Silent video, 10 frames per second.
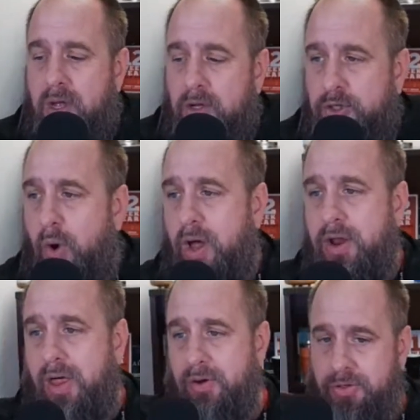So
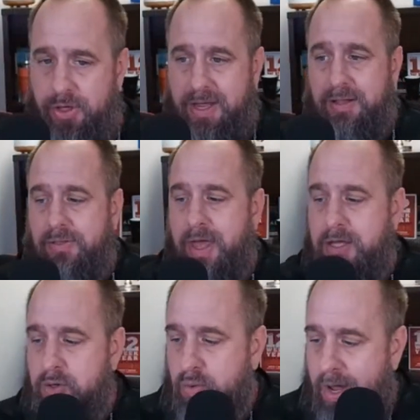another thing that
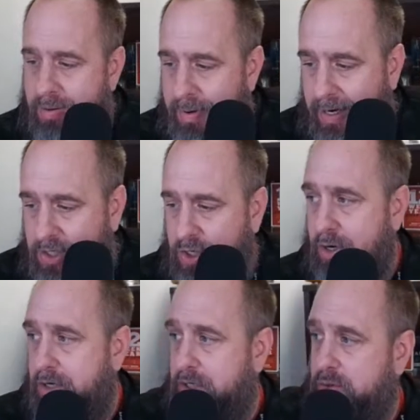you want to make
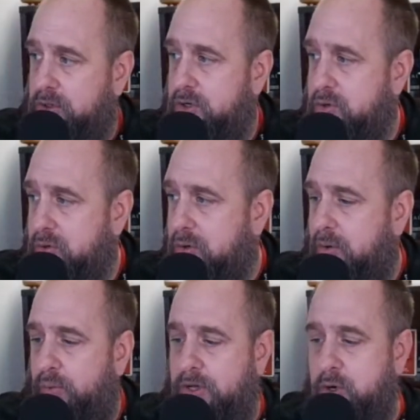sure you do
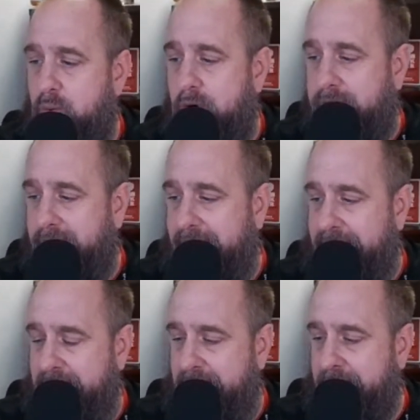when you're working
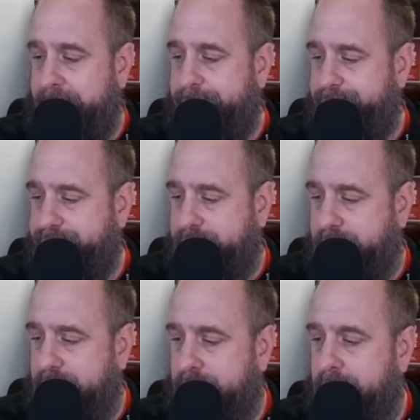in here
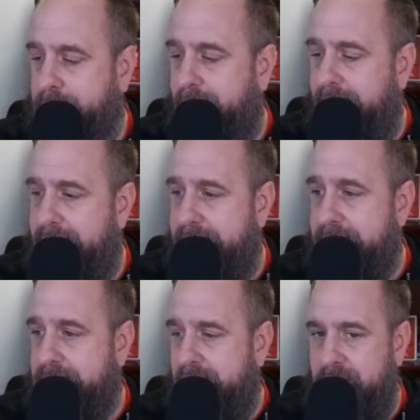
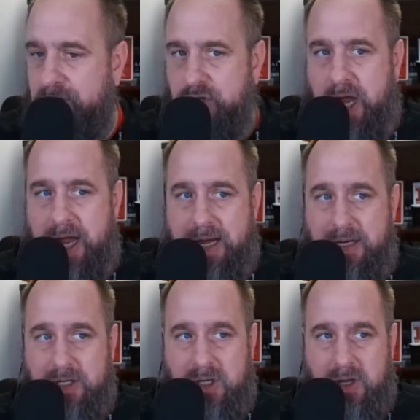is
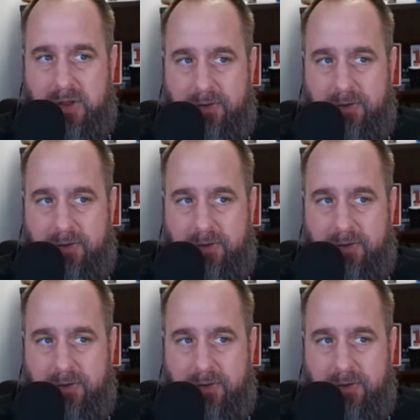change the